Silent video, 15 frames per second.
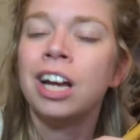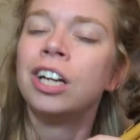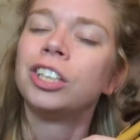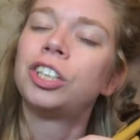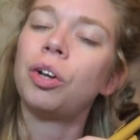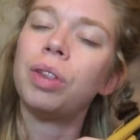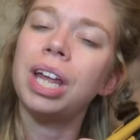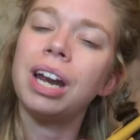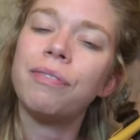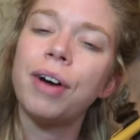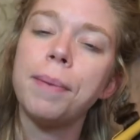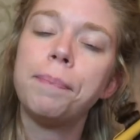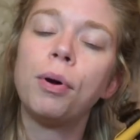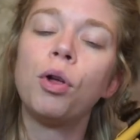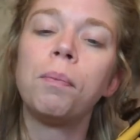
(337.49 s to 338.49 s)
So then if
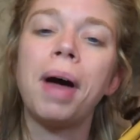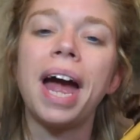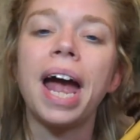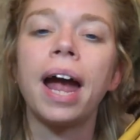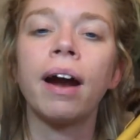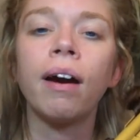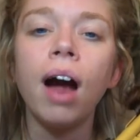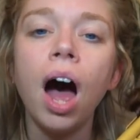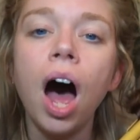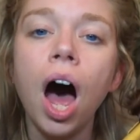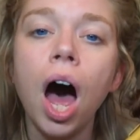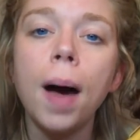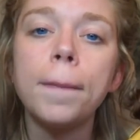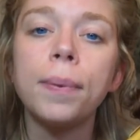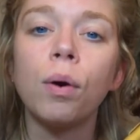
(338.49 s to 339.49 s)
I pull my hair
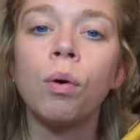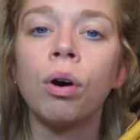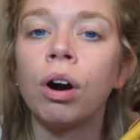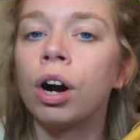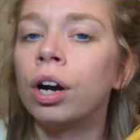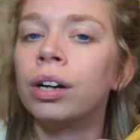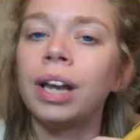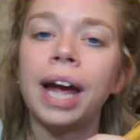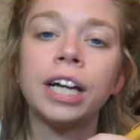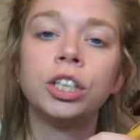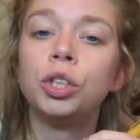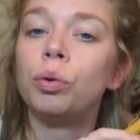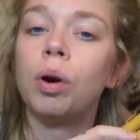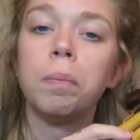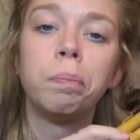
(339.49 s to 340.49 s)
up or like
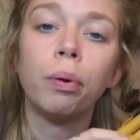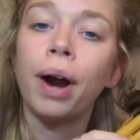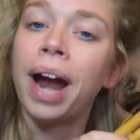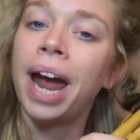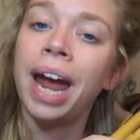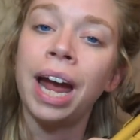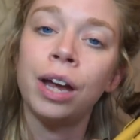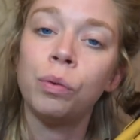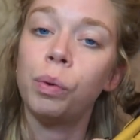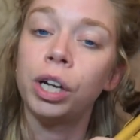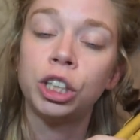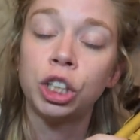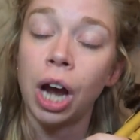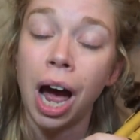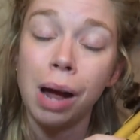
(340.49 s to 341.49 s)
do a braid,
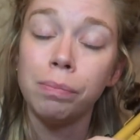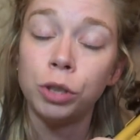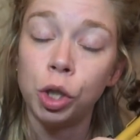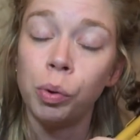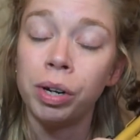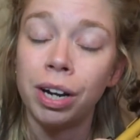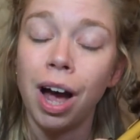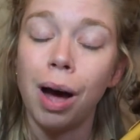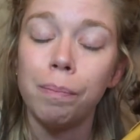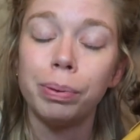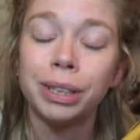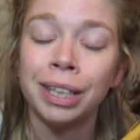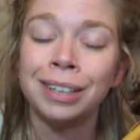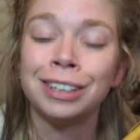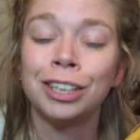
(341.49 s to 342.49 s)
which I'm too
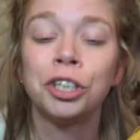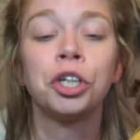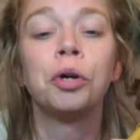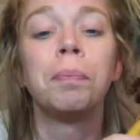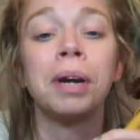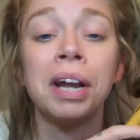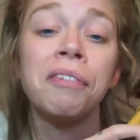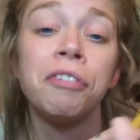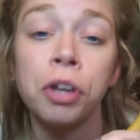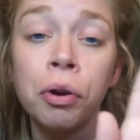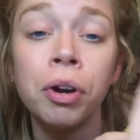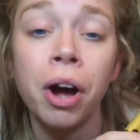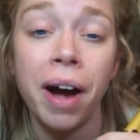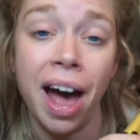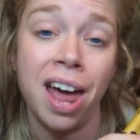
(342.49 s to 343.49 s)
incompetent to do, but if
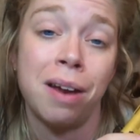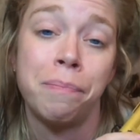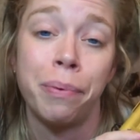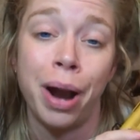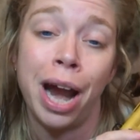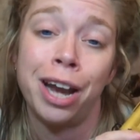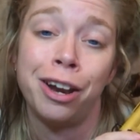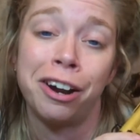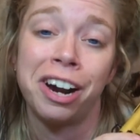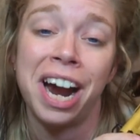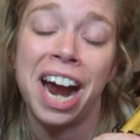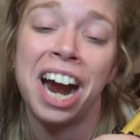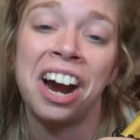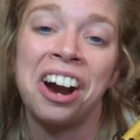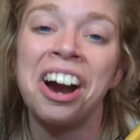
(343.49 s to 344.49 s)
you know how to braid your
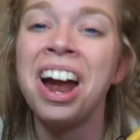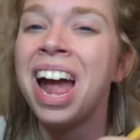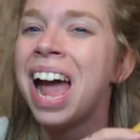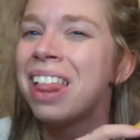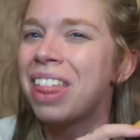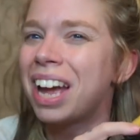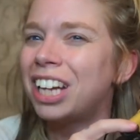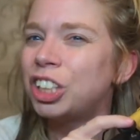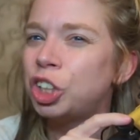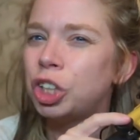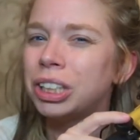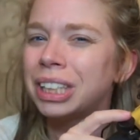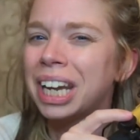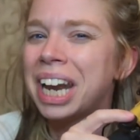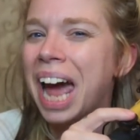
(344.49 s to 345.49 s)
hair, like it's
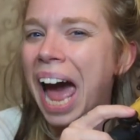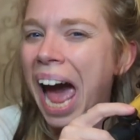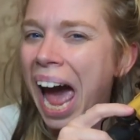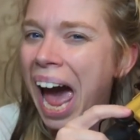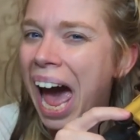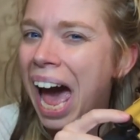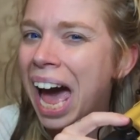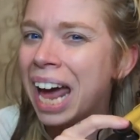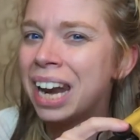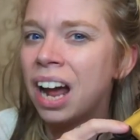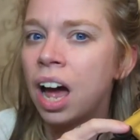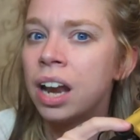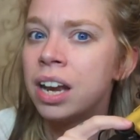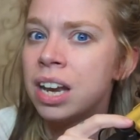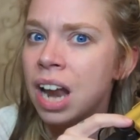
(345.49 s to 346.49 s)
just gonna add
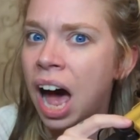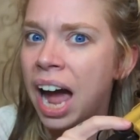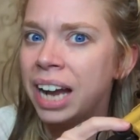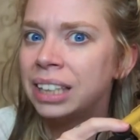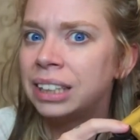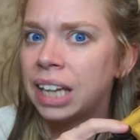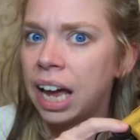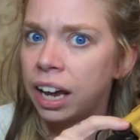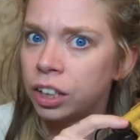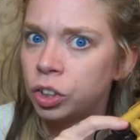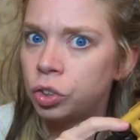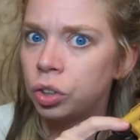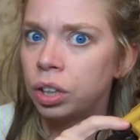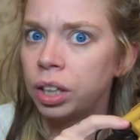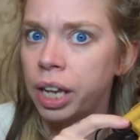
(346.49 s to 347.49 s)
a nice
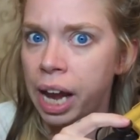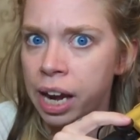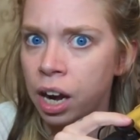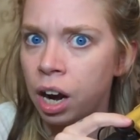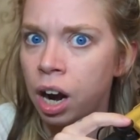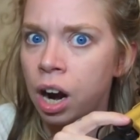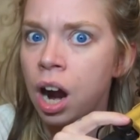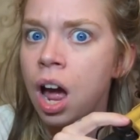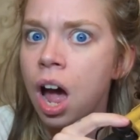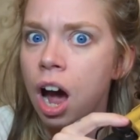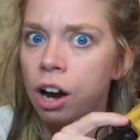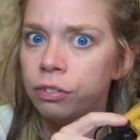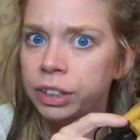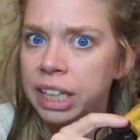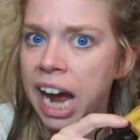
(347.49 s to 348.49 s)
extra layer
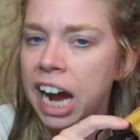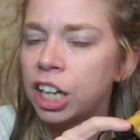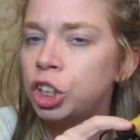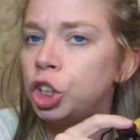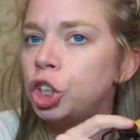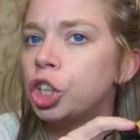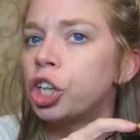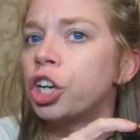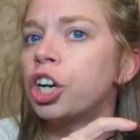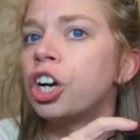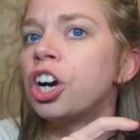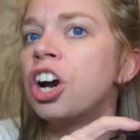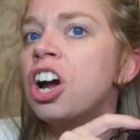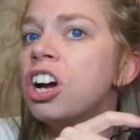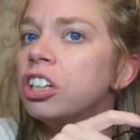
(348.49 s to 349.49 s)
of
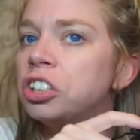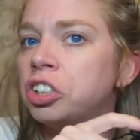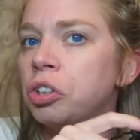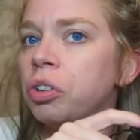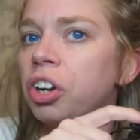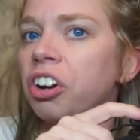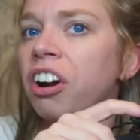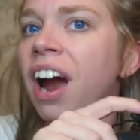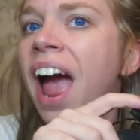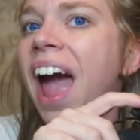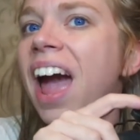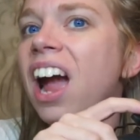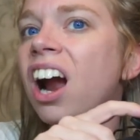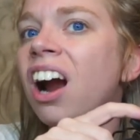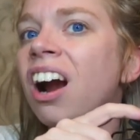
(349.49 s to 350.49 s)
texture to your
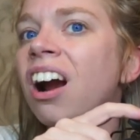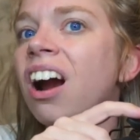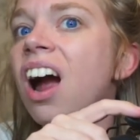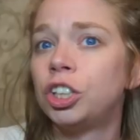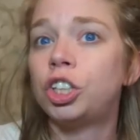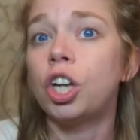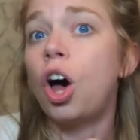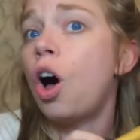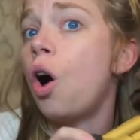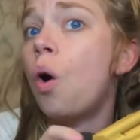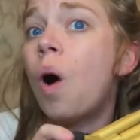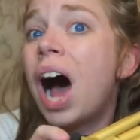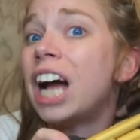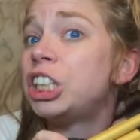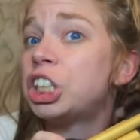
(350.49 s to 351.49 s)
hair. So
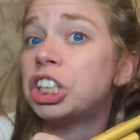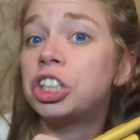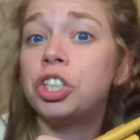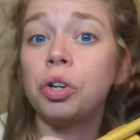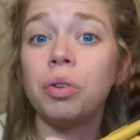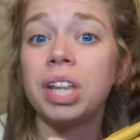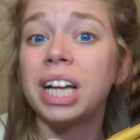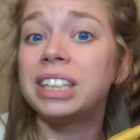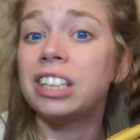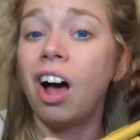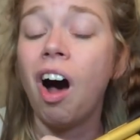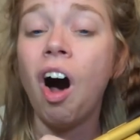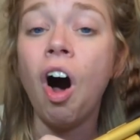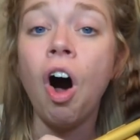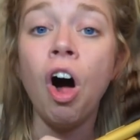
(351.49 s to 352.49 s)
I just do this
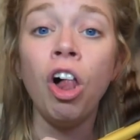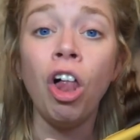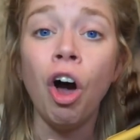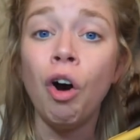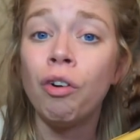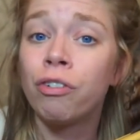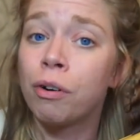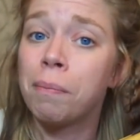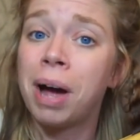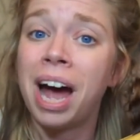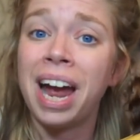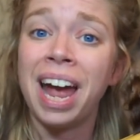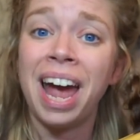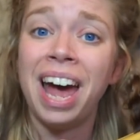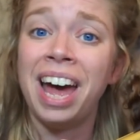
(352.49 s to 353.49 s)
all over my
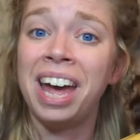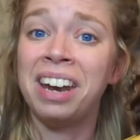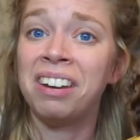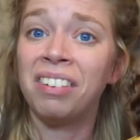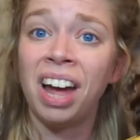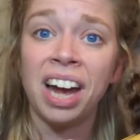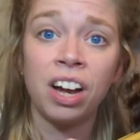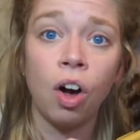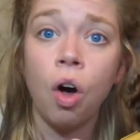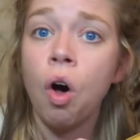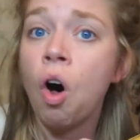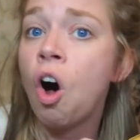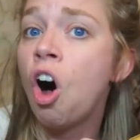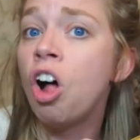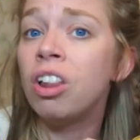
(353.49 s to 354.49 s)
head, like
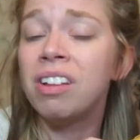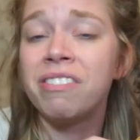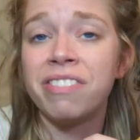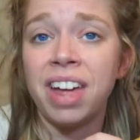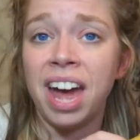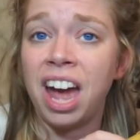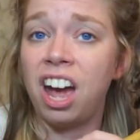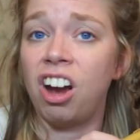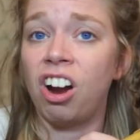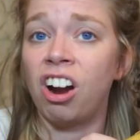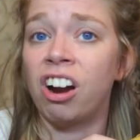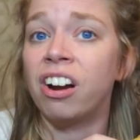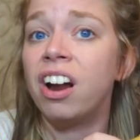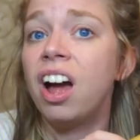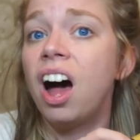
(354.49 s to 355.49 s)
all of the
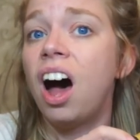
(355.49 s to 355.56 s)
hair.